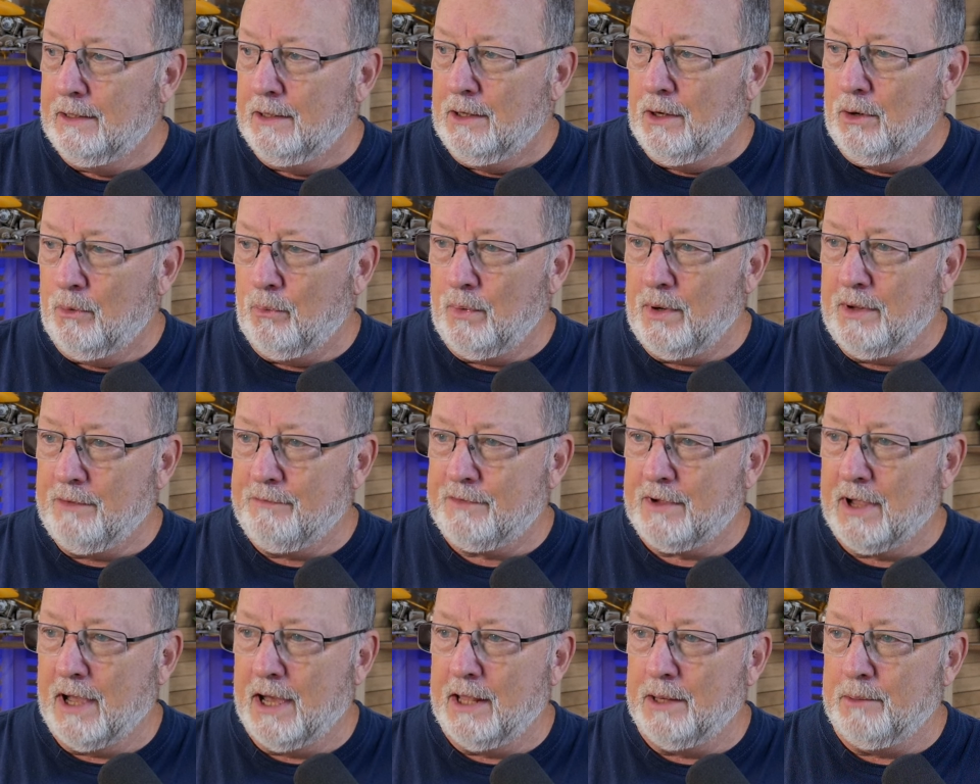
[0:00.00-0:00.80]
we've
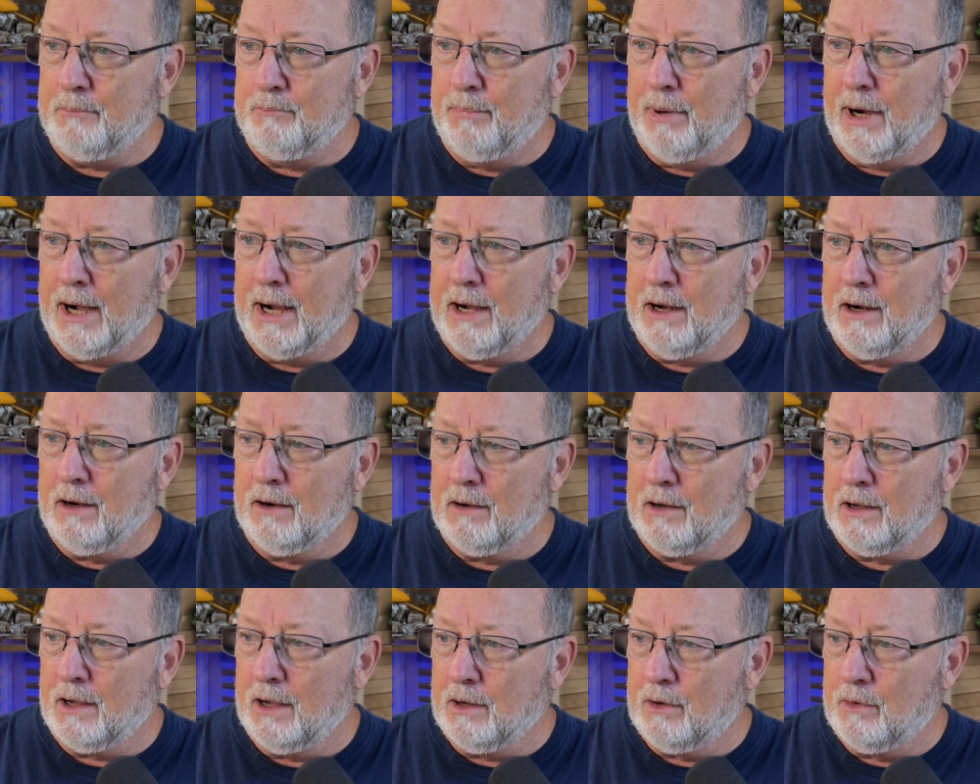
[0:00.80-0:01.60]
got buyer
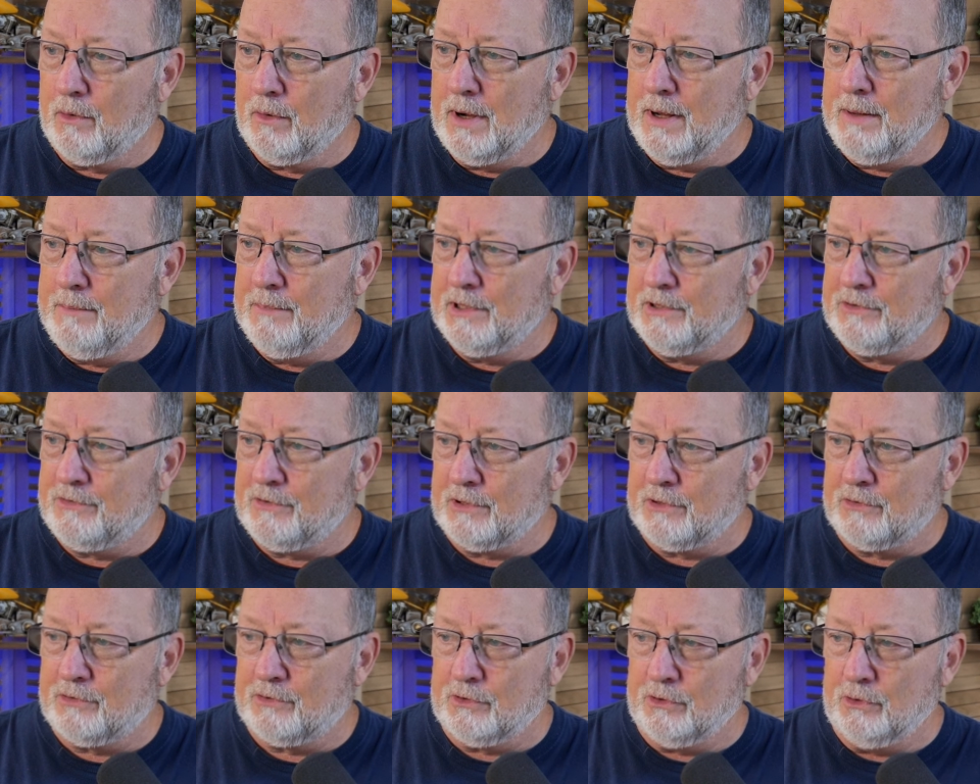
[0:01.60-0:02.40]
agreements,
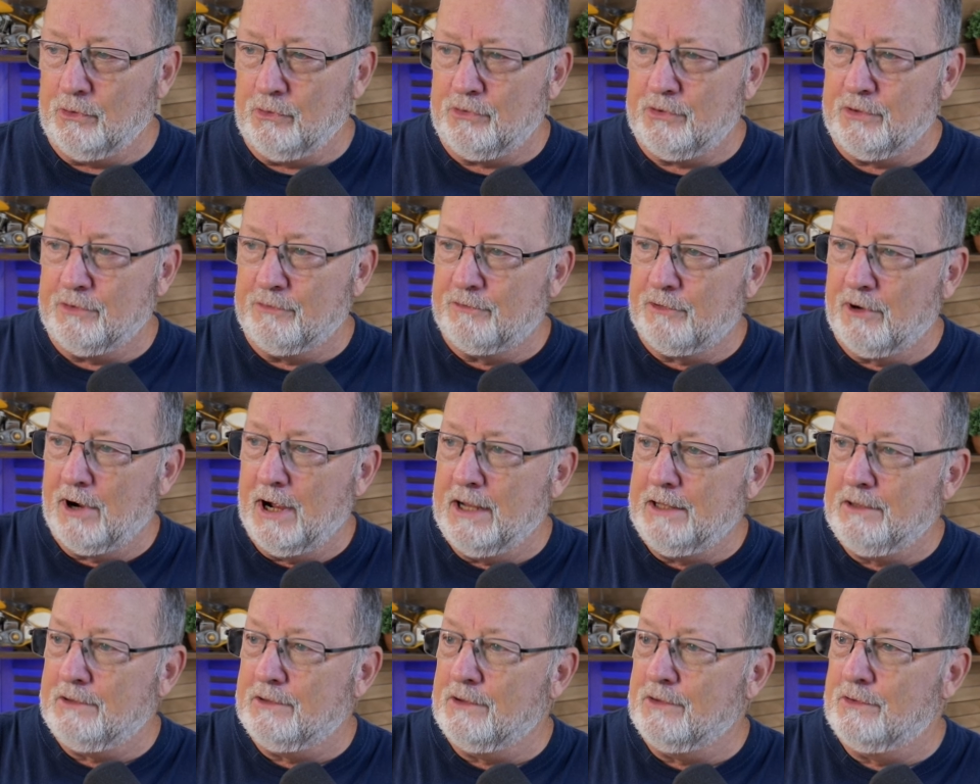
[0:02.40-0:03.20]
exclusive
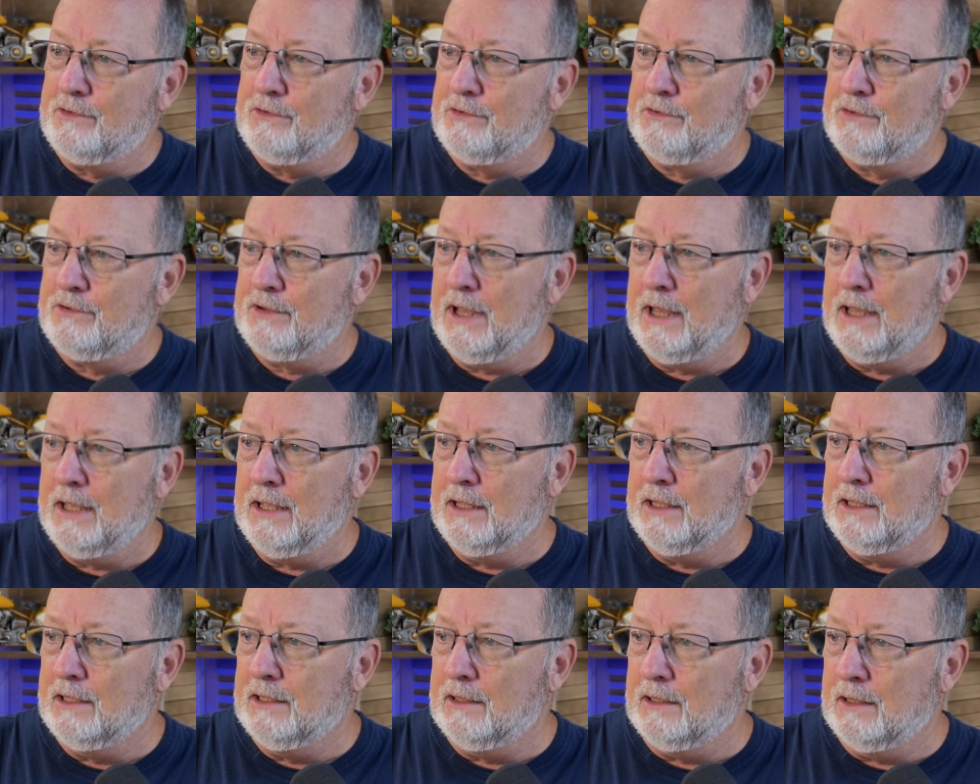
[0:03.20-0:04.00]
right to
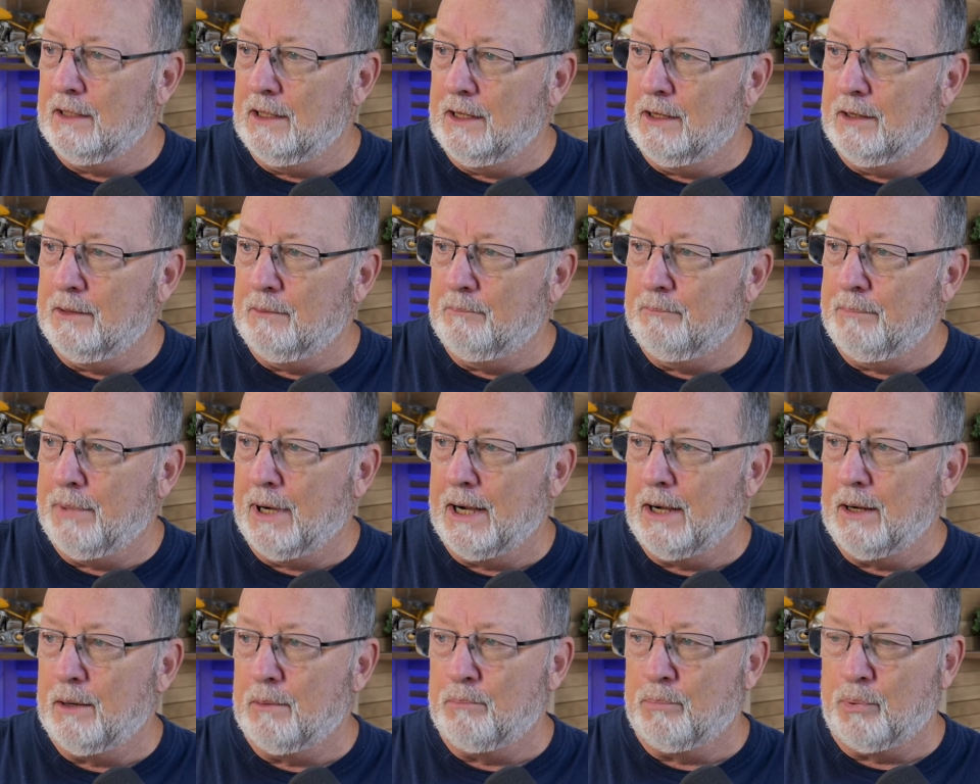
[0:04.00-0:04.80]
sell, um,
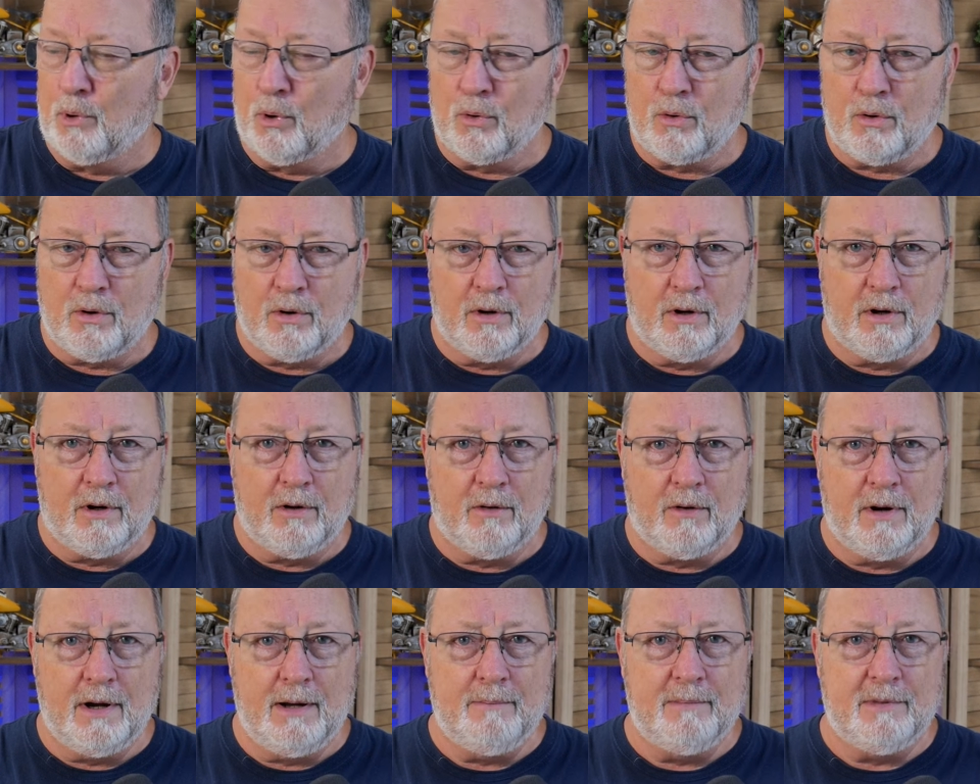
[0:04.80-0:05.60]
buyer broker
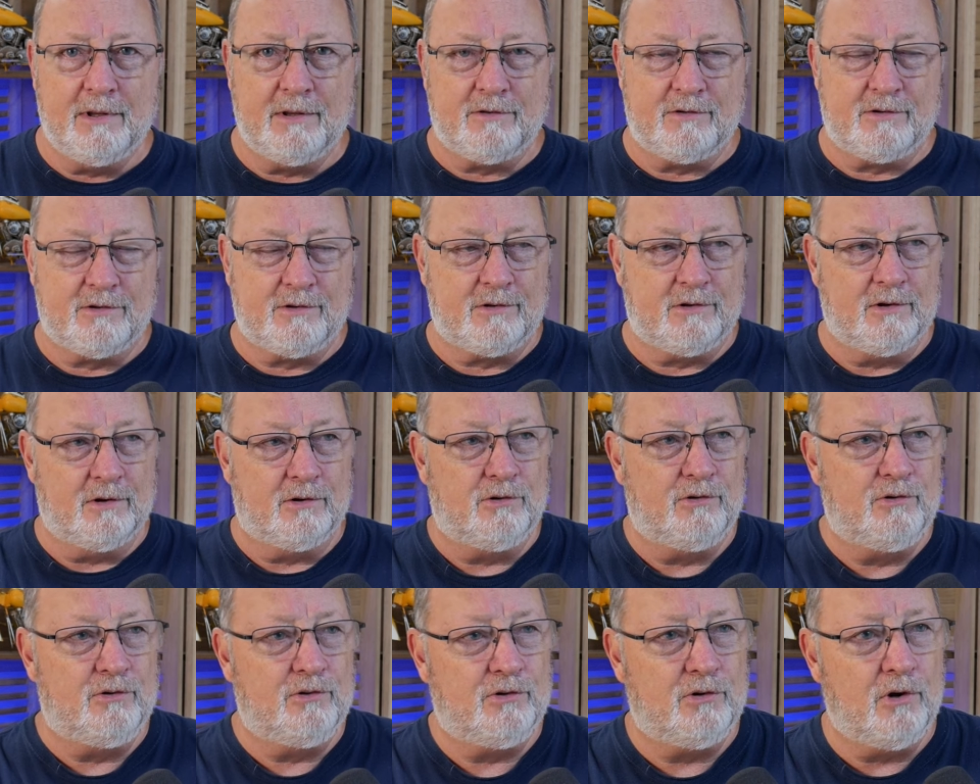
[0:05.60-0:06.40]
agreements to
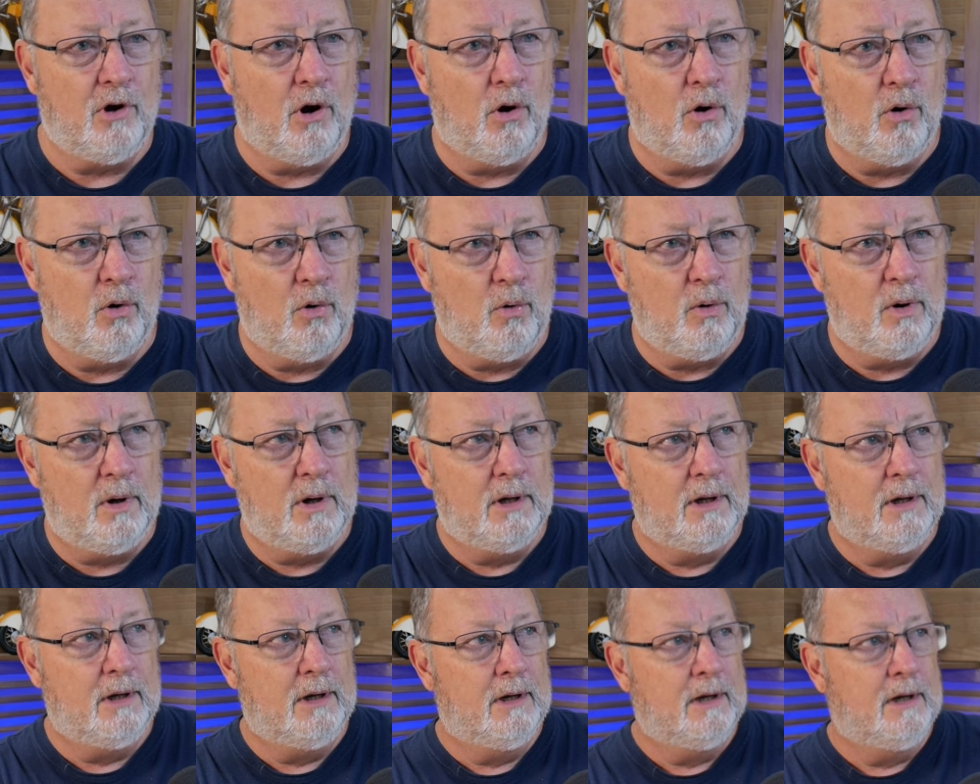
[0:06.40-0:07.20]
show,
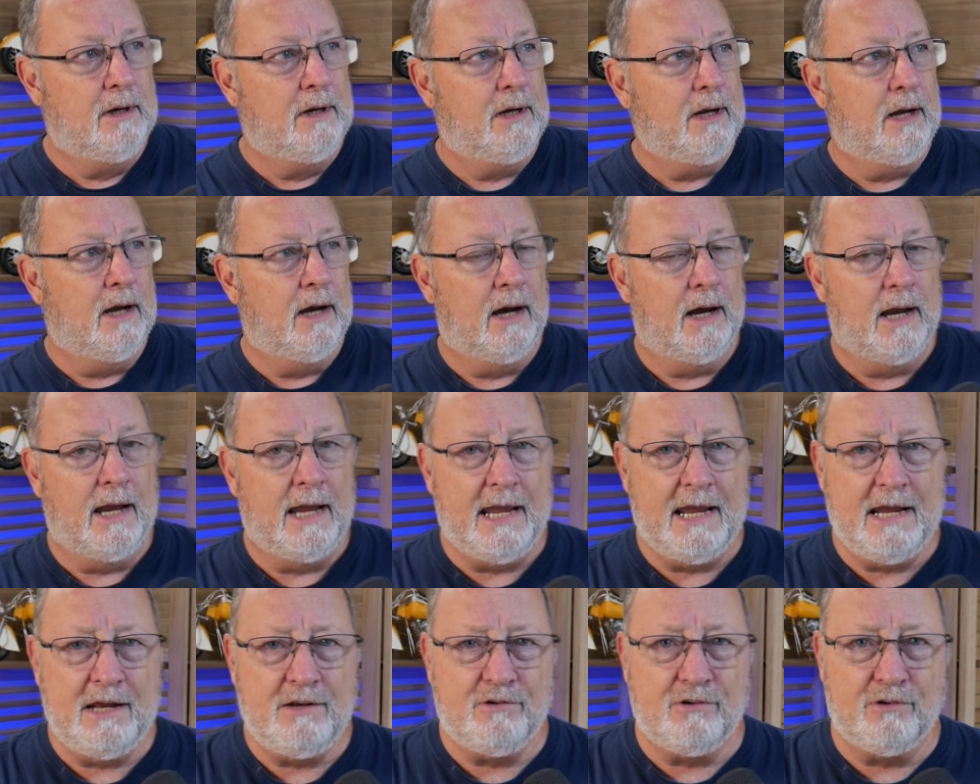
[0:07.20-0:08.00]
uh,
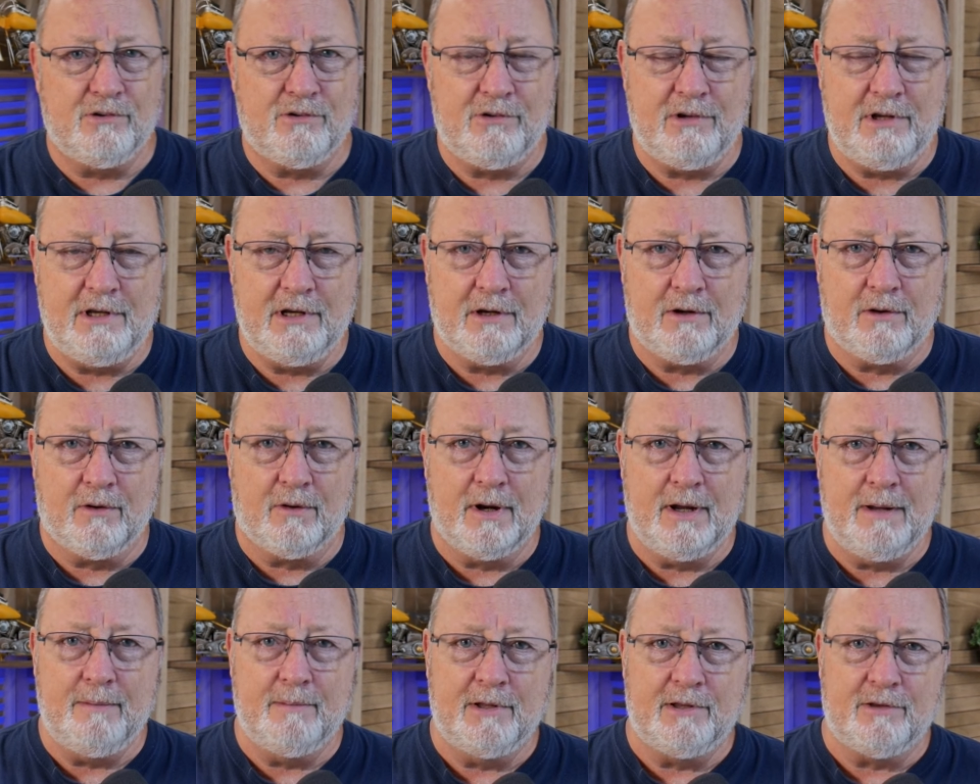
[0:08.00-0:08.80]
agency
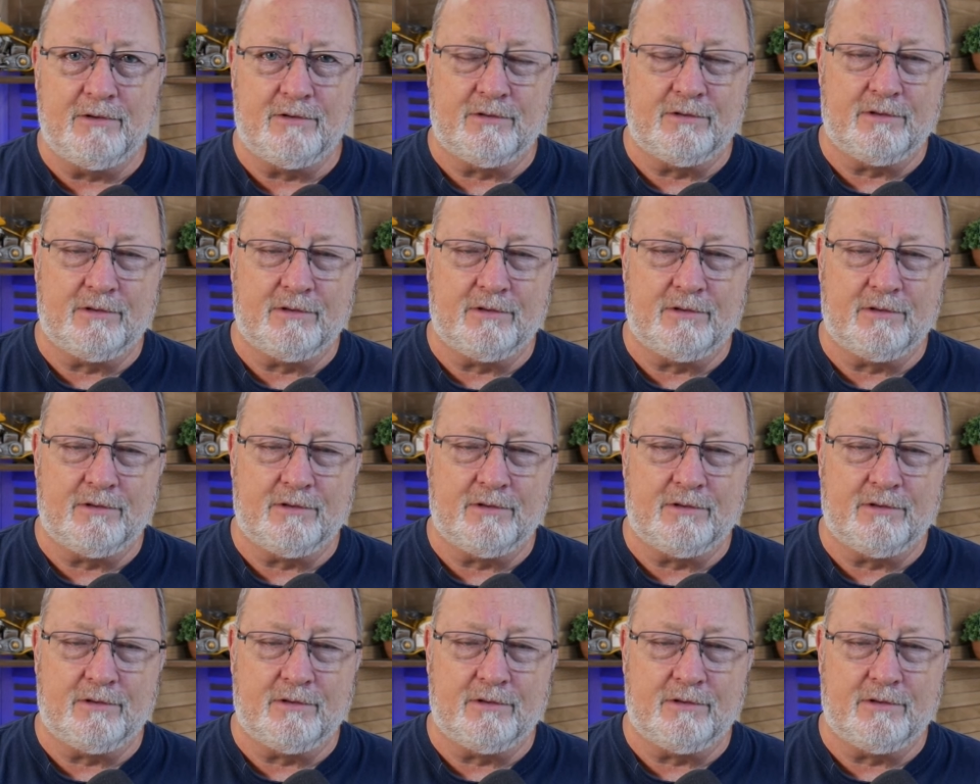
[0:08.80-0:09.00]
agreements,